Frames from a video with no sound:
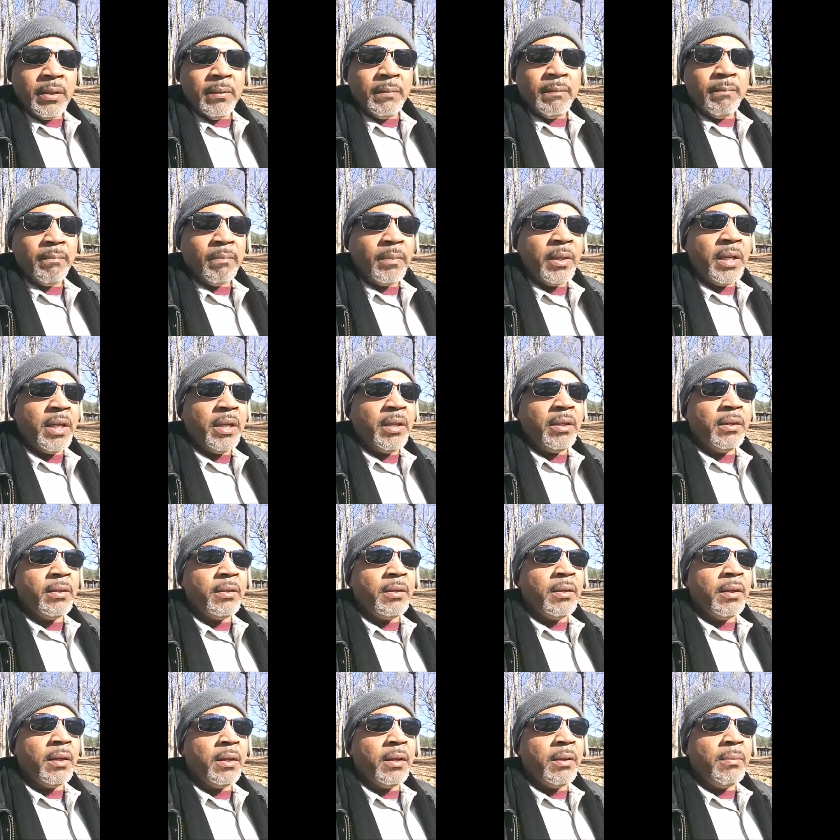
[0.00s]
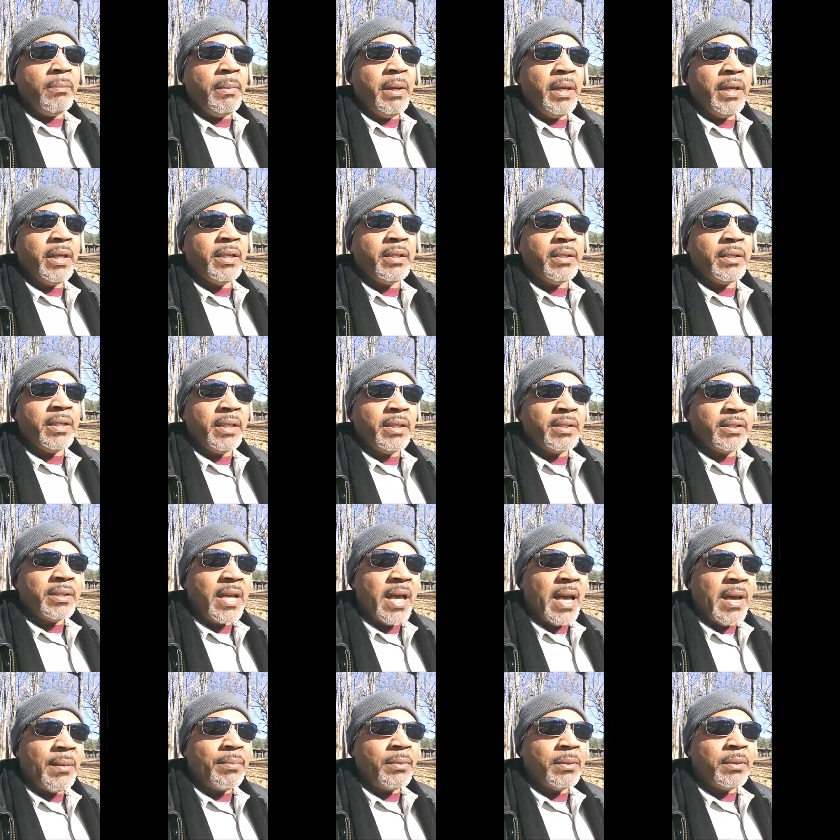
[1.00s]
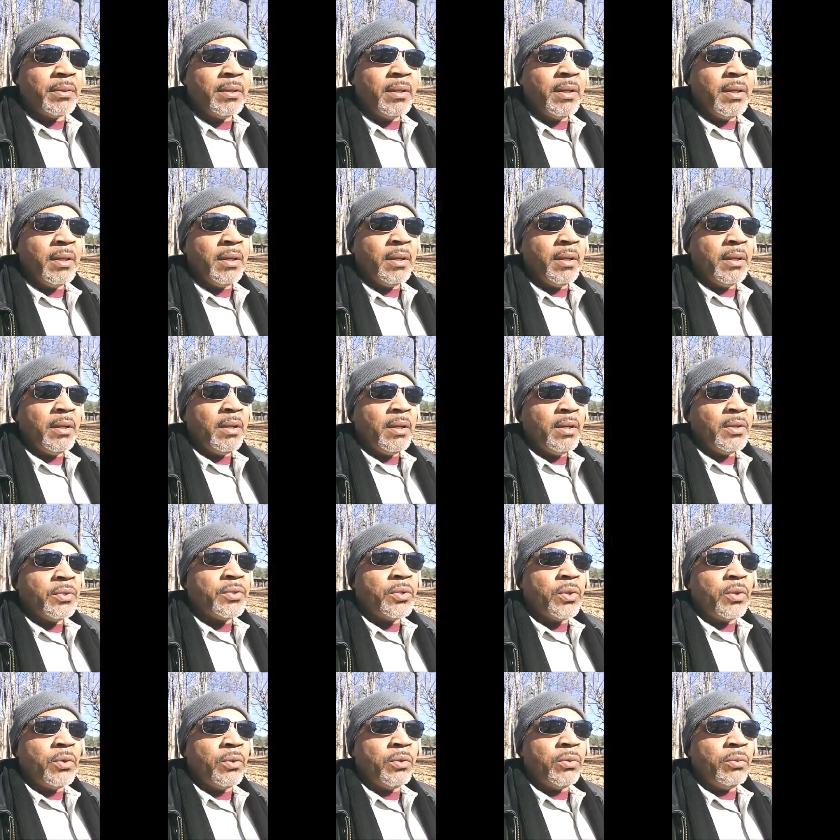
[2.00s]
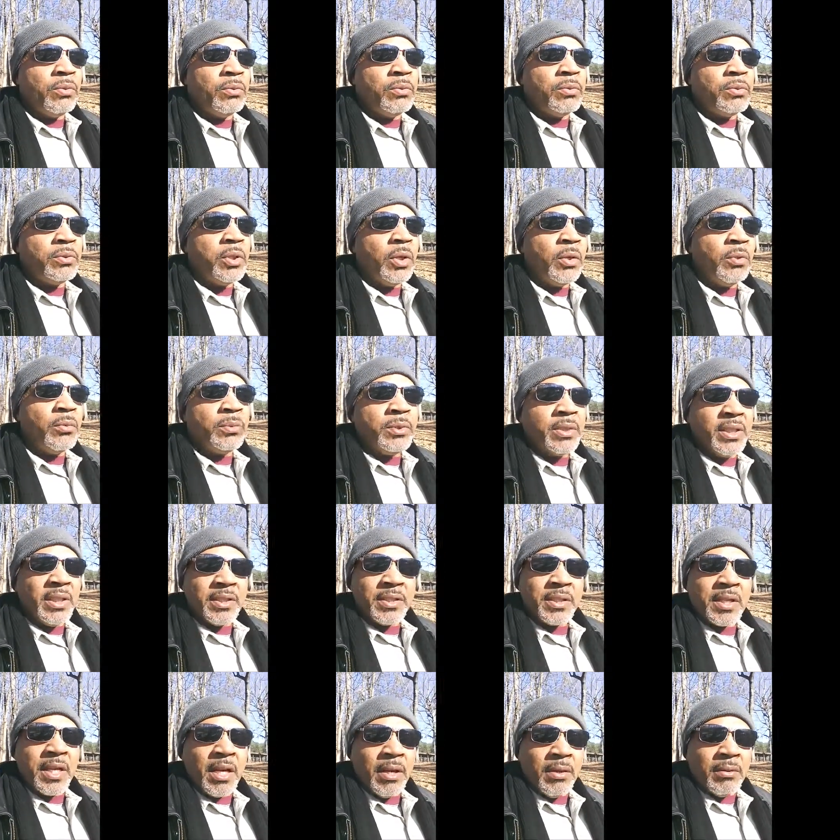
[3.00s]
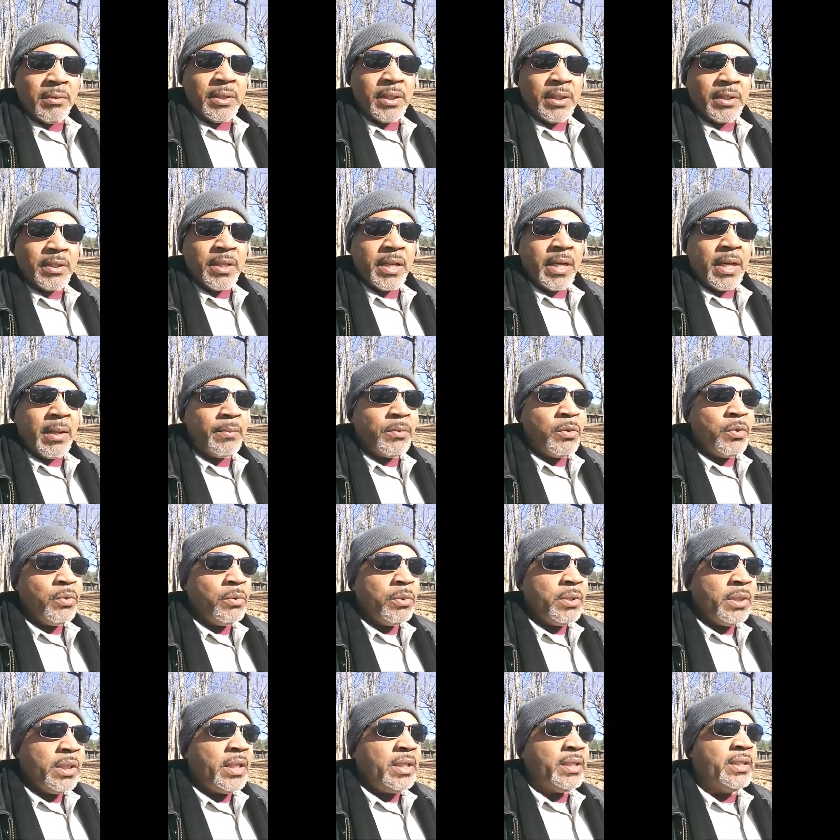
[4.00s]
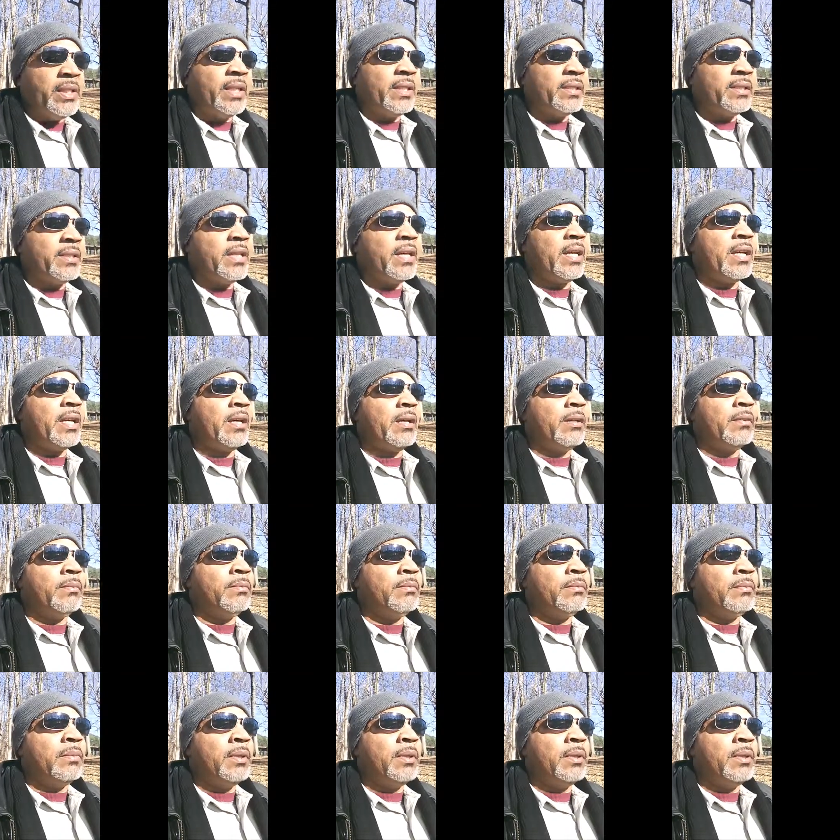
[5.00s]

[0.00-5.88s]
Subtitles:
and making things happen. So don't discount that time. You need that time